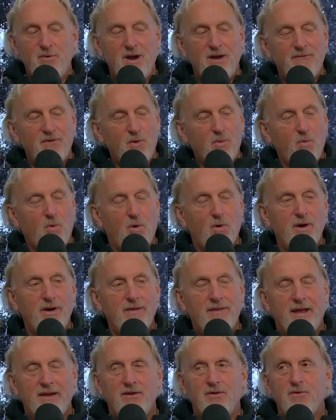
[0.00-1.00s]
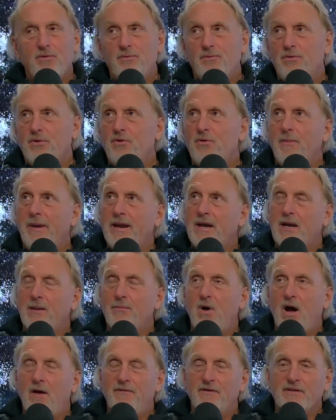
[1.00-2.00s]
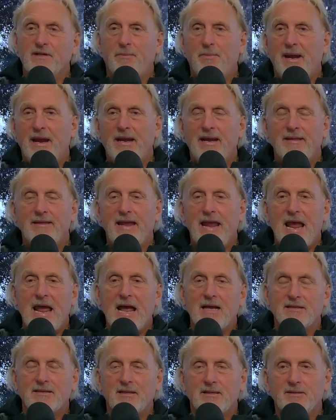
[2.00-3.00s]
you ever worry that you, you may come off as a pain in the ass